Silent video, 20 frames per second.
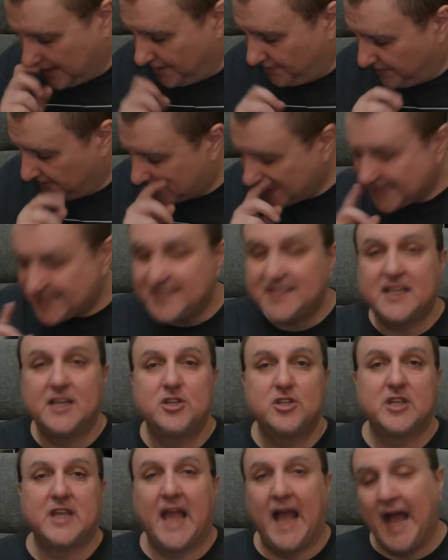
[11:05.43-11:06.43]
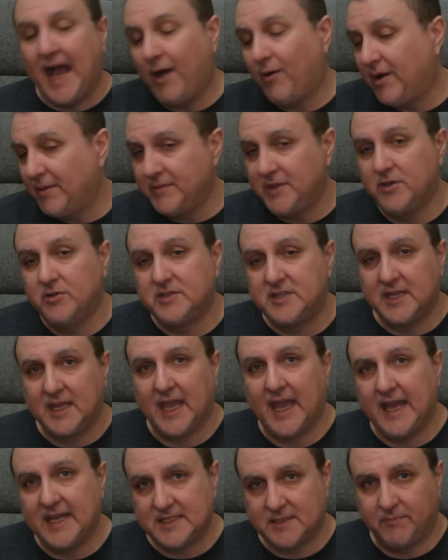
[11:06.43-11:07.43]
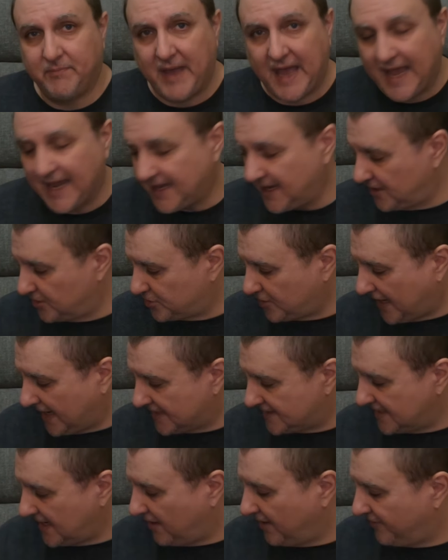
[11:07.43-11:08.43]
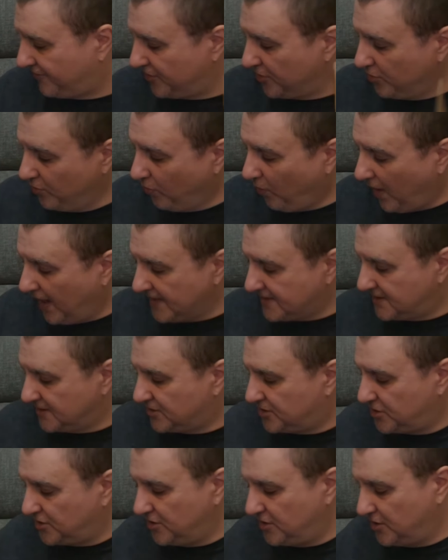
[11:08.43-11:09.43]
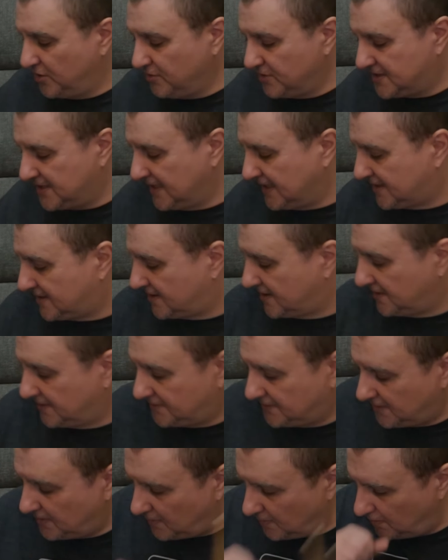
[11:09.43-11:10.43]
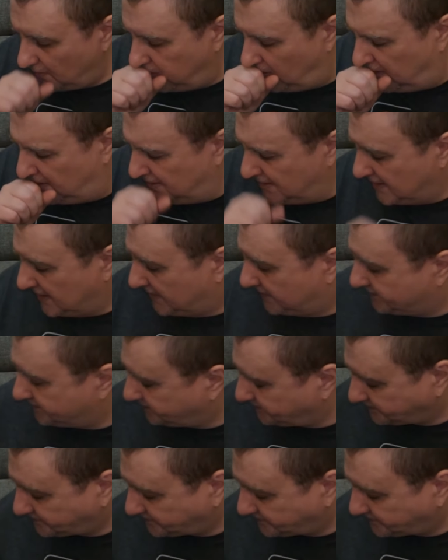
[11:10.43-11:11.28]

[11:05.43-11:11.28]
But that's essentially how I'm using it as a backing track. Now, if you wanted to use it to